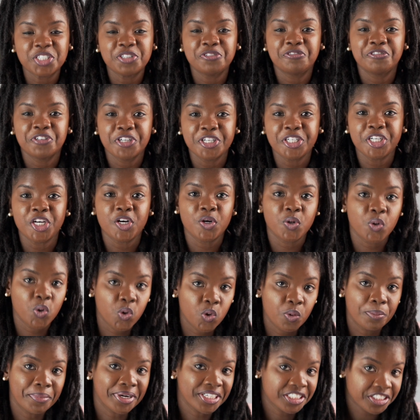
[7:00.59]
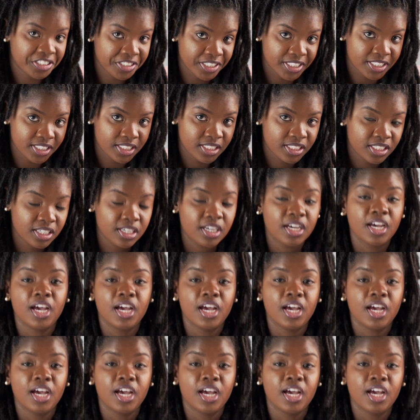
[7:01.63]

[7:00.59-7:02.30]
you for your home address.